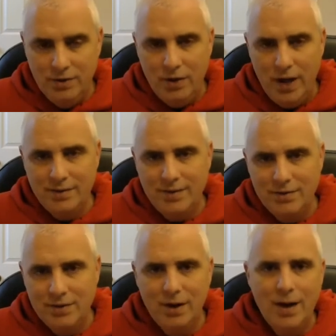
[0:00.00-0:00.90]
so
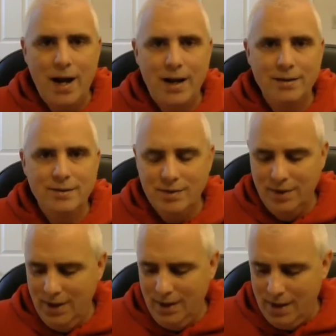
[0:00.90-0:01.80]

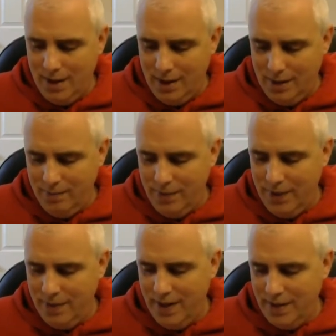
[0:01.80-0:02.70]
SSRIs, um,
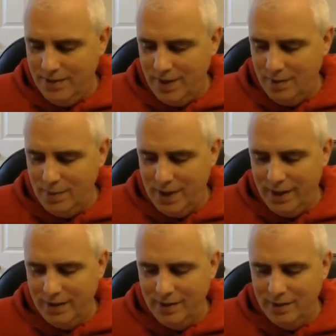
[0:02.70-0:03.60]
th they seem to be
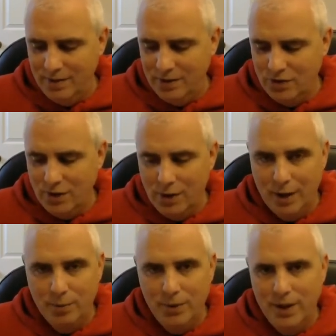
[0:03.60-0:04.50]
like the, the
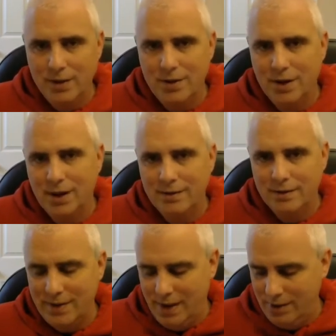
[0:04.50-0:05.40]
starting point. It targets
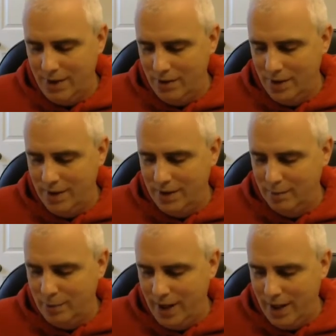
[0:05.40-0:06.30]
the serotonin in
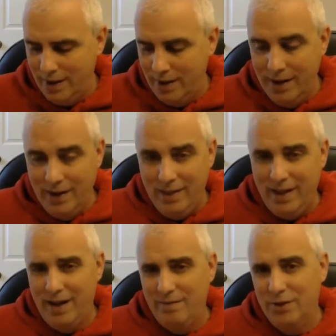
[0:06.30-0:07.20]
your brain.
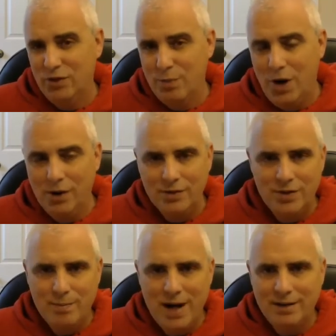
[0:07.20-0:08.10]
They have the
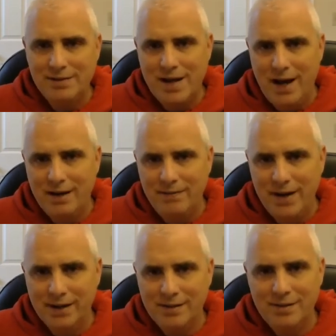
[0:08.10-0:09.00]
smallest amount of side
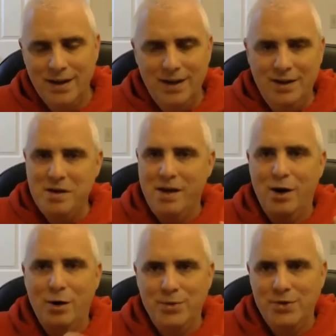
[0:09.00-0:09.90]
effects. It
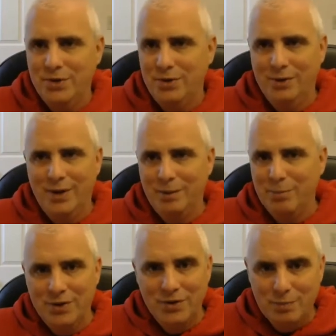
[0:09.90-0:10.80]
helps you like
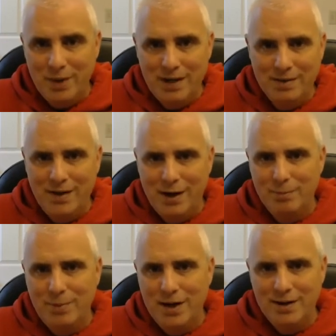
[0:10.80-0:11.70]
participate in
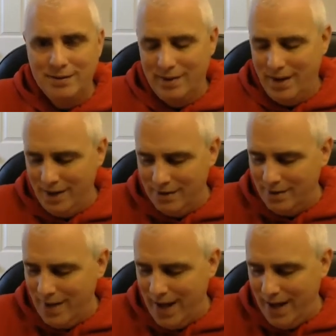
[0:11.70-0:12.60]
therapy, doesn't
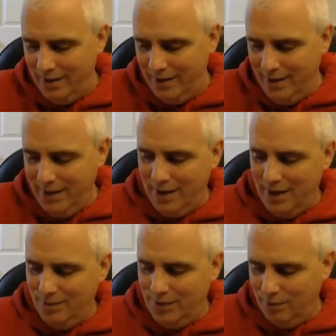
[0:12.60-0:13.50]
hinder that.
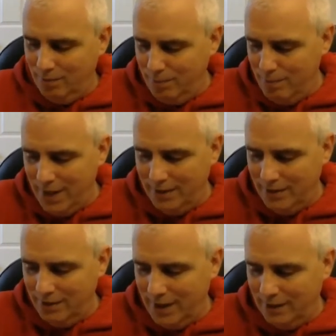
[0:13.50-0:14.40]
Um, so
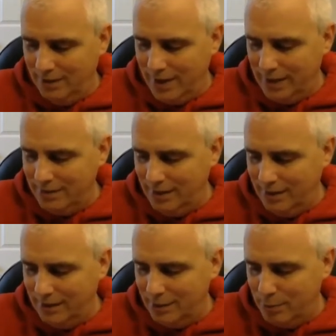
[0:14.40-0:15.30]
medicines like Celexa,
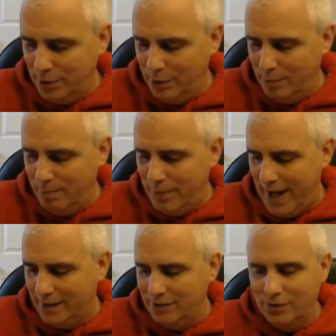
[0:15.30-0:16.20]
Lexapro,
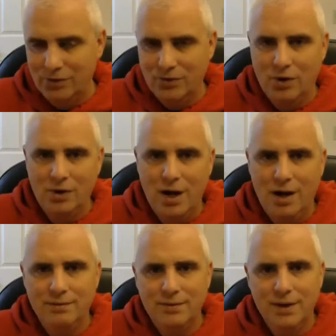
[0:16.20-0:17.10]
Paxil,
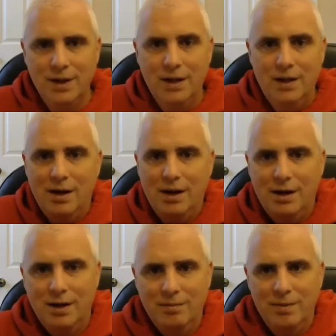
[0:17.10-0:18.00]
Zoloft,
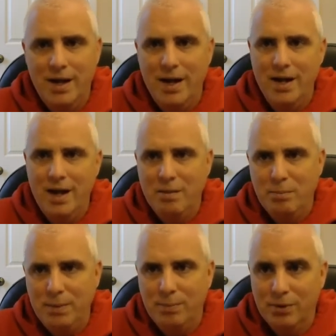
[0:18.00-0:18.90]
um, and,
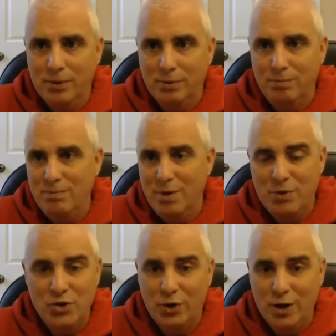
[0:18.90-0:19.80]
and, people, the
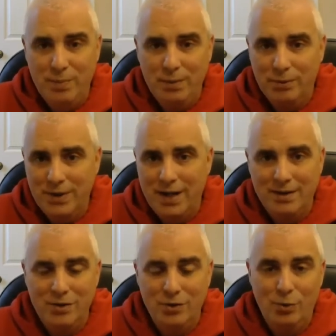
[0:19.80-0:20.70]
majority of people
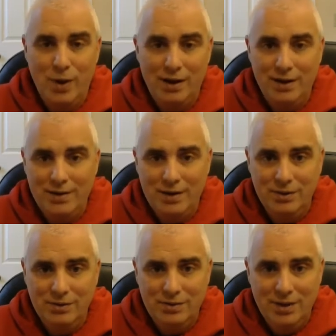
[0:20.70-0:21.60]
tend to do well on
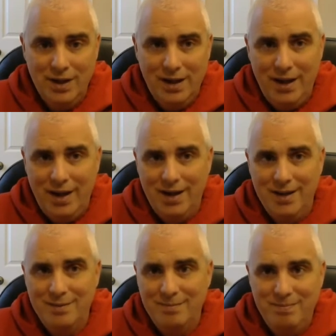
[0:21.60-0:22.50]
those.
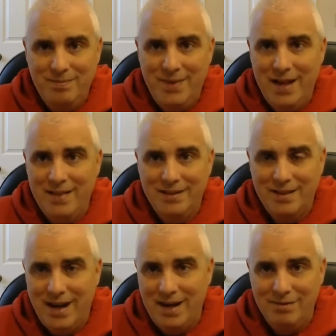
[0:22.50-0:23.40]
And that that's
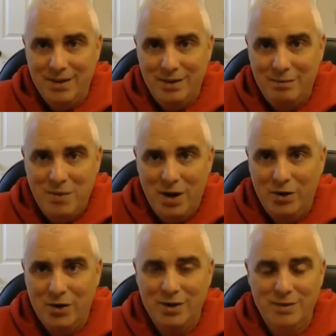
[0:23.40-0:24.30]
kind of a, a
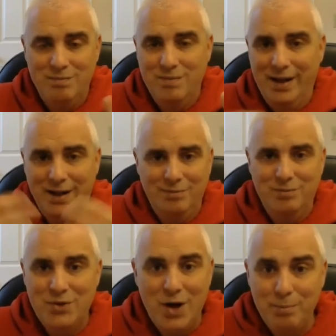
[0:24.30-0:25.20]
good like
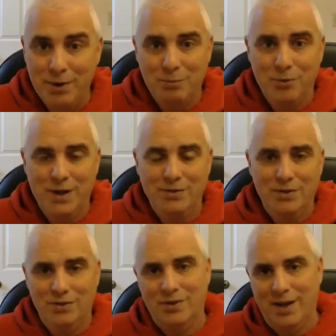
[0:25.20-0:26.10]
stopping point
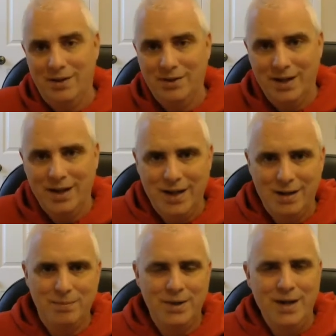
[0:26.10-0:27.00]
too. So they don't need to
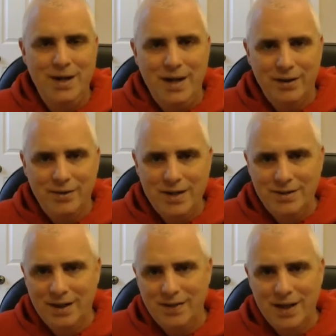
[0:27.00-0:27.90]
keep
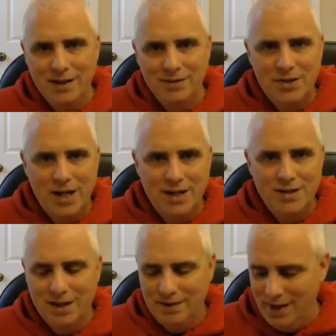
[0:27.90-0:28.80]
increasing things,
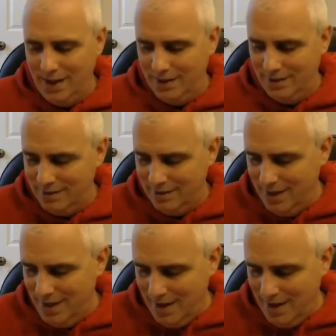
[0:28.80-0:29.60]
changing things.